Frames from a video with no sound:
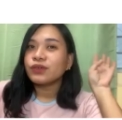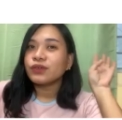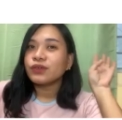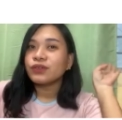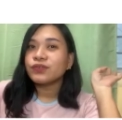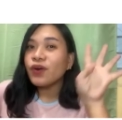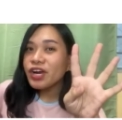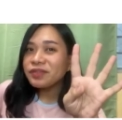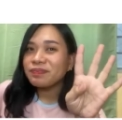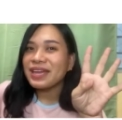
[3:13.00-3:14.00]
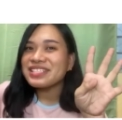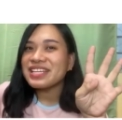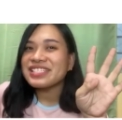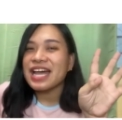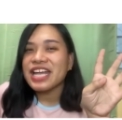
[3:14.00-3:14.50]
Fourth basic
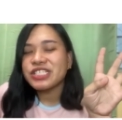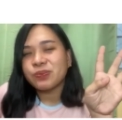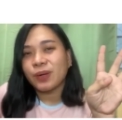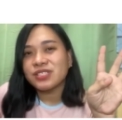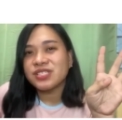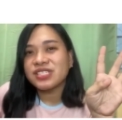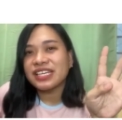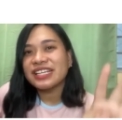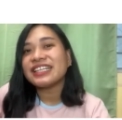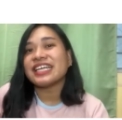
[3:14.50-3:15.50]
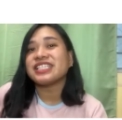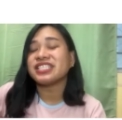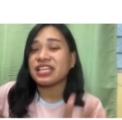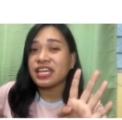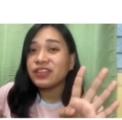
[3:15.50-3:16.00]
science process skill is
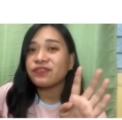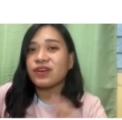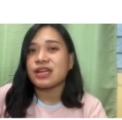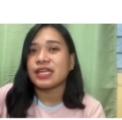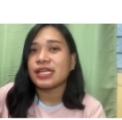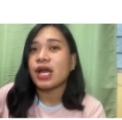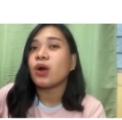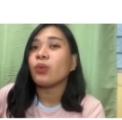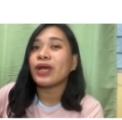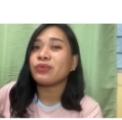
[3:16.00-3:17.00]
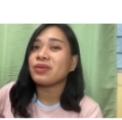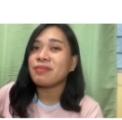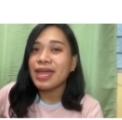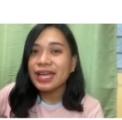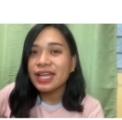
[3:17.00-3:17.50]
inferring. When we
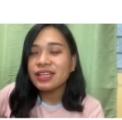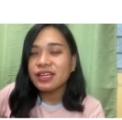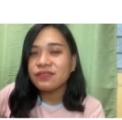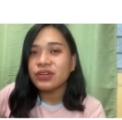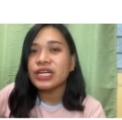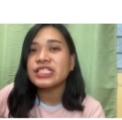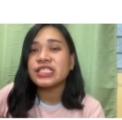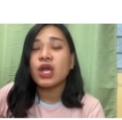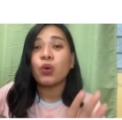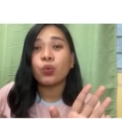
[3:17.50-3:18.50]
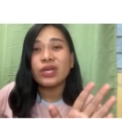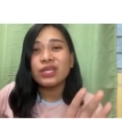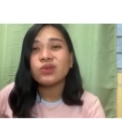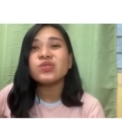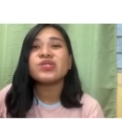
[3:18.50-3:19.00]
make an inference, we
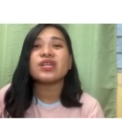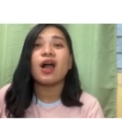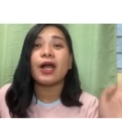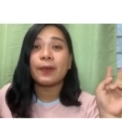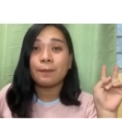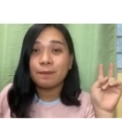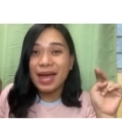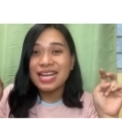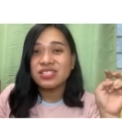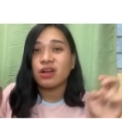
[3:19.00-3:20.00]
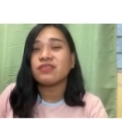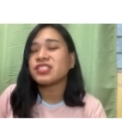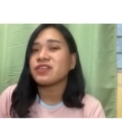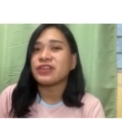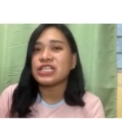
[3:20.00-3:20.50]
use our past
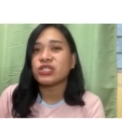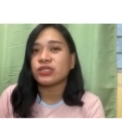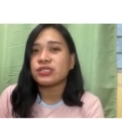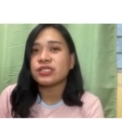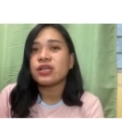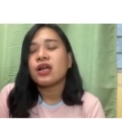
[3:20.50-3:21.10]
observations.